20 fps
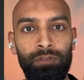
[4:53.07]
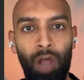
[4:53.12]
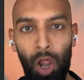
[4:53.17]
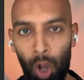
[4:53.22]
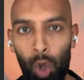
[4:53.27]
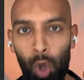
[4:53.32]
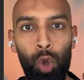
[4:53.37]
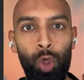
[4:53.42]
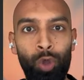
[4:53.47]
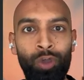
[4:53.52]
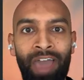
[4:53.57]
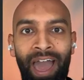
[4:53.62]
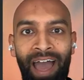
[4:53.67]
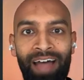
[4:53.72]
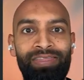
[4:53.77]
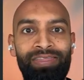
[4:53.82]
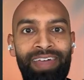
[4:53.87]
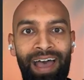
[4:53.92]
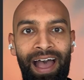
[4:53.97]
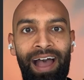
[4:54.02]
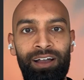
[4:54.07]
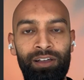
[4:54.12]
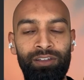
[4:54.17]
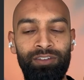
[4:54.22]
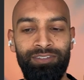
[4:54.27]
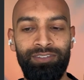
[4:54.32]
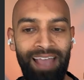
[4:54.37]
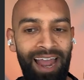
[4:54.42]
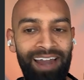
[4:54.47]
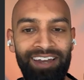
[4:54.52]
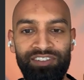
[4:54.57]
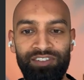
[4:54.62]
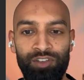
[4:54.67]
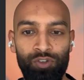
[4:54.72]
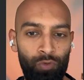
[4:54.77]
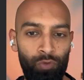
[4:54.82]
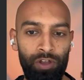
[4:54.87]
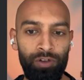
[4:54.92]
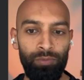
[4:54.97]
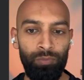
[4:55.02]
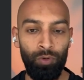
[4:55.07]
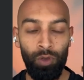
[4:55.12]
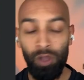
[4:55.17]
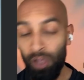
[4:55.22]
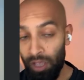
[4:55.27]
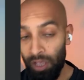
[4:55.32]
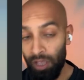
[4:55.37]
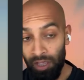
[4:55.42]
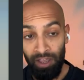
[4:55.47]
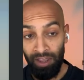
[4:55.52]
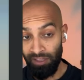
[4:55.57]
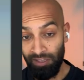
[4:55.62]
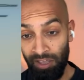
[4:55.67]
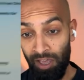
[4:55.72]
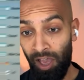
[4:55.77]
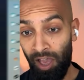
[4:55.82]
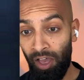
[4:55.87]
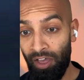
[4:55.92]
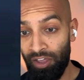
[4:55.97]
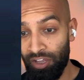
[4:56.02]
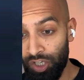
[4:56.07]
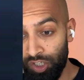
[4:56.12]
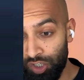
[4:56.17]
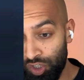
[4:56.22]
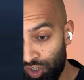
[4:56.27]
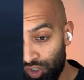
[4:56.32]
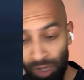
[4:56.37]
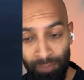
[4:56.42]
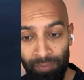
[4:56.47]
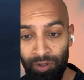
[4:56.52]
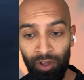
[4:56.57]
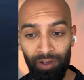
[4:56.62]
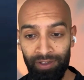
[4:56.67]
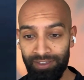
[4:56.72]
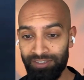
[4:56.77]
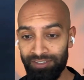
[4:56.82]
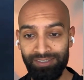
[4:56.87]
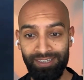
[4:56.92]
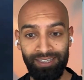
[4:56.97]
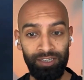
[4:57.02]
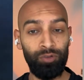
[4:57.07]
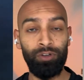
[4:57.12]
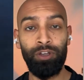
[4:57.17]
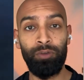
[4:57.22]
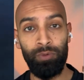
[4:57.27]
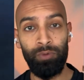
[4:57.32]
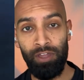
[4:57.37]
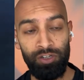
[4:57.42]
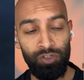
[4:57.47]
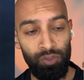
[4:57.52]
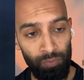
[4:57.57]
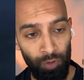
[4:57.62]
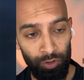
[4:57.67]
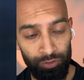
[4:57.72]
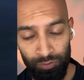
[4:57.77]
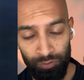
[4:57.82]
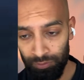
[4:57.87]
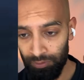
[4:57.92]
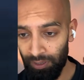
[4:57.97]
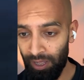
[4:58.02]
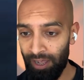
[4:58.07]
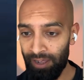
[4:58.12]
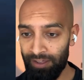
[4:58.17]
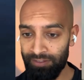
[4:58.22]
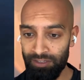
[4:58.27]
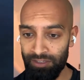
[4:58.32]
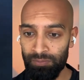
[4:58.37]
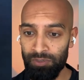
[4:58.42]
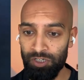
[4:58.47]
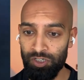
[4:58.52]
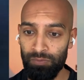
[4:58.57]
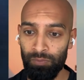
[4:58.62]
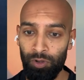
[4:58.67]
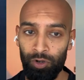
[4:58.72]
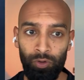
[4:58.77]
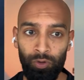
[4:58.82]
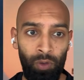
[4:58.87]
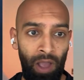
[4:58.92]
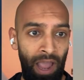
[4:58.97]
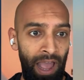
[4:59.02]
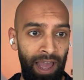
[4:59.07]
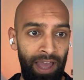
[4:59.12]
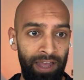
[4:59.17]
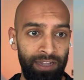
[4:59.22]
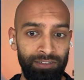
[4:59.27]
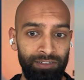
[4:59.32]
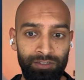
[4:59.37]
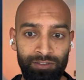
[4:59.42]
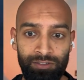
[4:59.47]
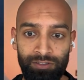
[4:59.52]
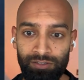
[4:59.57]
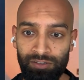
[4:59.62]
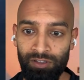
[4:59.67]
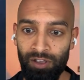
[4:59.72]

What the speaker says: Look at that. That is incredible. Gemini has killed it with their new model, the Imogen model, and